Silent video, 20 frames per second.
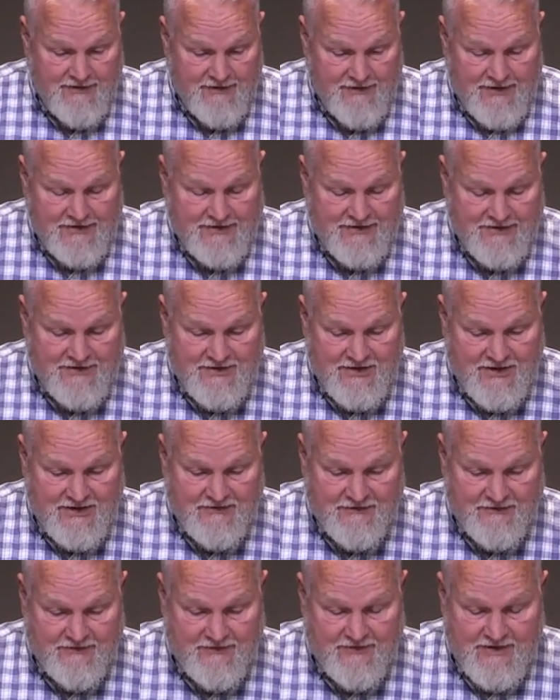This is
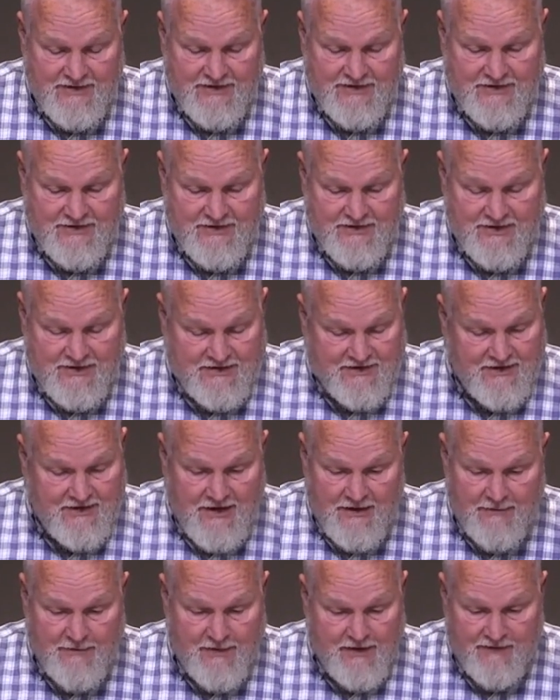just
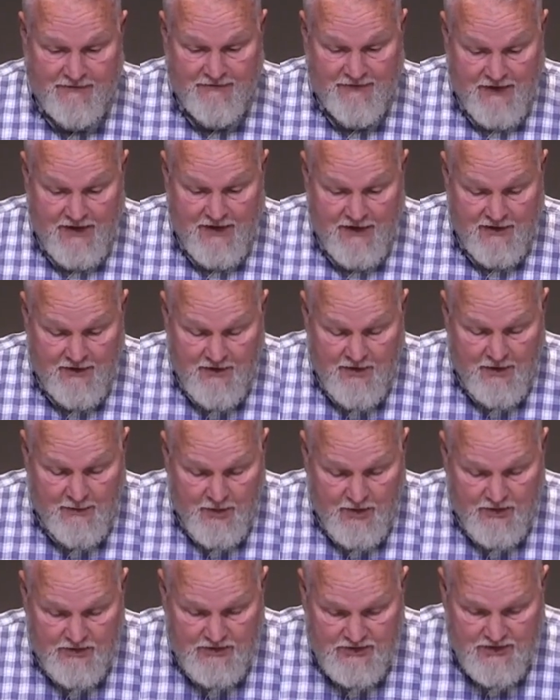God being funnier
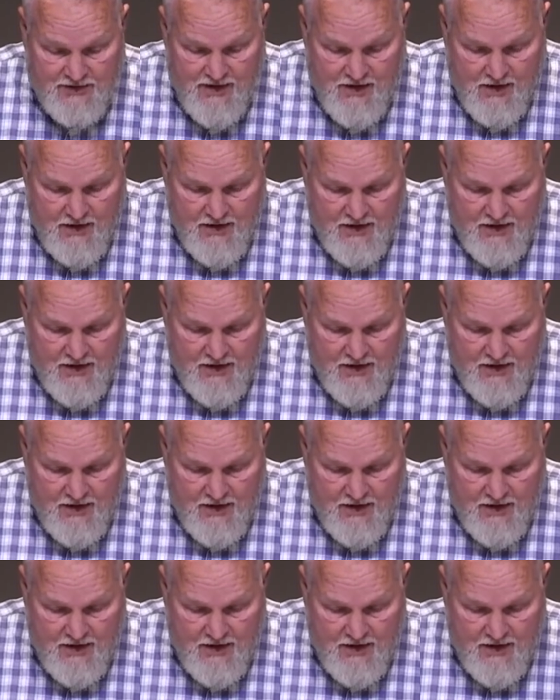almost.